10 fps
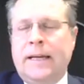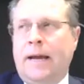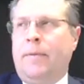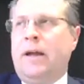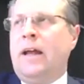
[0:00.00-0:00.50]

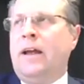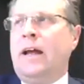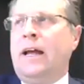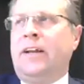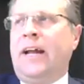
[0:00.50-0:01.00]
Yeah.
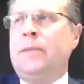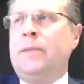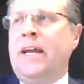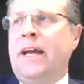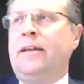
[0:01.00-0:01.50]
As an
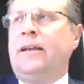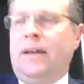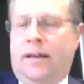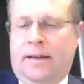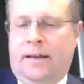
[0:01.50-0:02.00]
ABN,
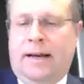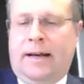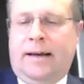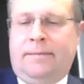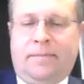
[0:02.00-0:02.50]

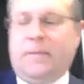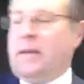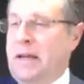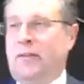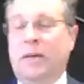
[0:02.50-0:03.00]

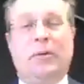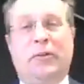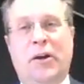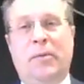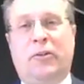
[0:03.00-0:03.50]
in simple
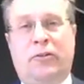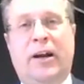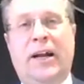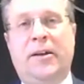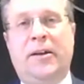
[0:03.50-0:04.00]
terms,
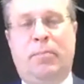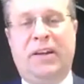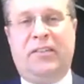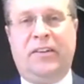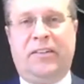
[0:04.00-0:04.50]
Australian
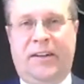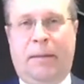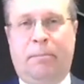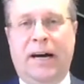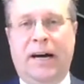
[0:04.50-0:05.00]
Business
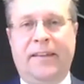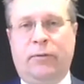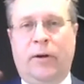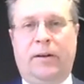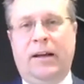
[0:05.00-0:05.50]
Number.
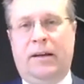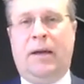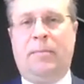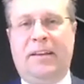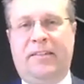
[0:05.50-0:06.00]
That's what
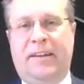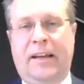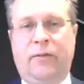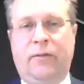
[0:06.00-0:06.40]
ABN stands